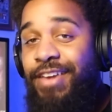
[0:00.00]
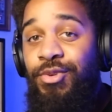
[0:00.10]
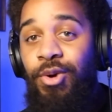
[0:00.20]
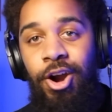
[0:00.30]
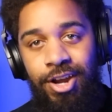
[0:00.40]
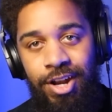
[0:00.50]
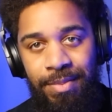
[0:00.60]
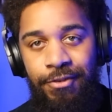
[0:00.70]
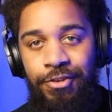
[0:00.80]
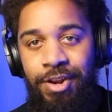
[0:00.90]
you are going to
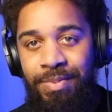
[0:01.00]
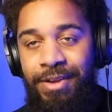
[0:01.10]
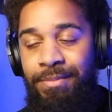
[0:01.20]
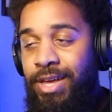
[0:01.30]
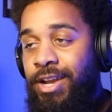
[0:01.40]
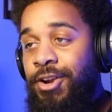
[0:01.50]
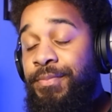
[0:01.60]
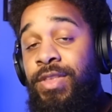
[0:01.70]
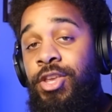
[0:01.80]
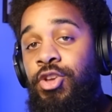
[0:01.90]
be a free-to-play player,
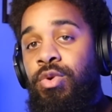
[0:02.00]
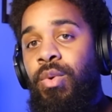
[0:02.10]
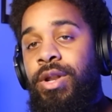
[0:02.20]
you will want to